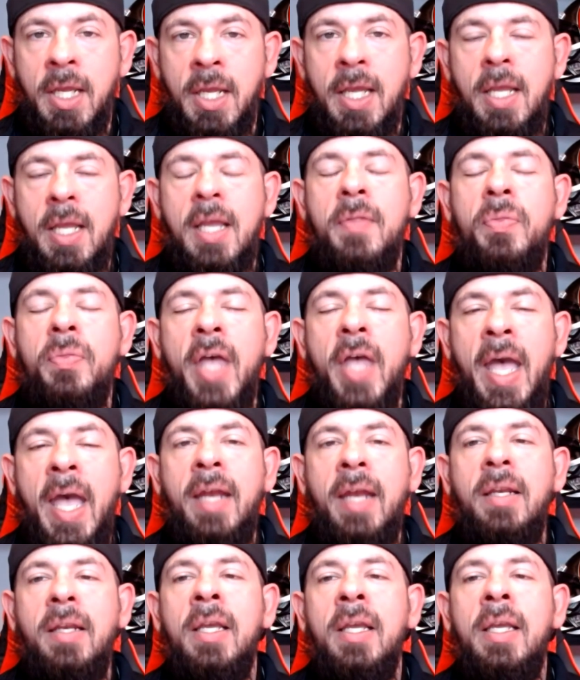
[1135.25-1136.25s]
and that
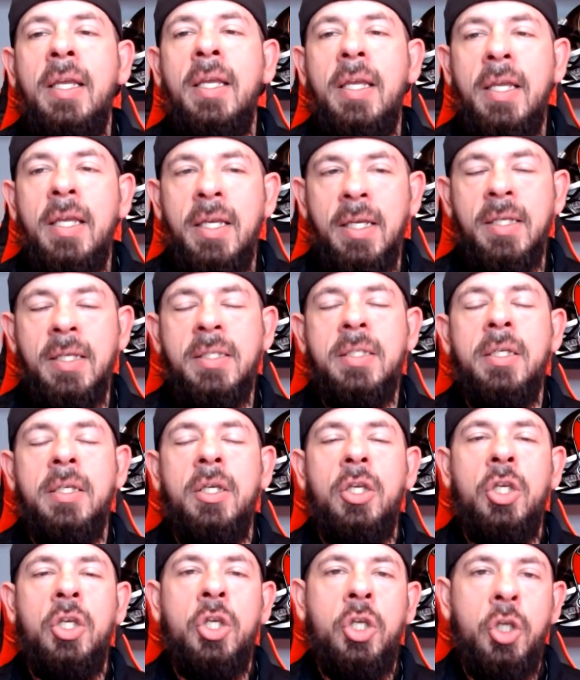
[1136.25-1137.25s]
is
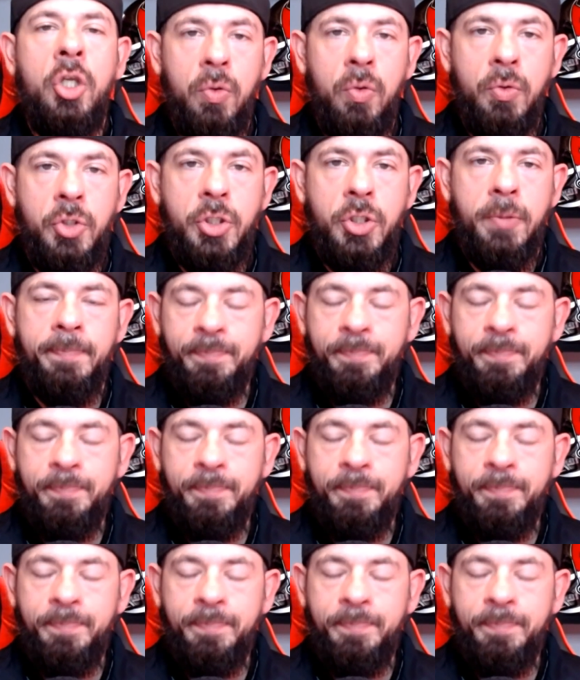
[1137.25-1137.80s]
huge.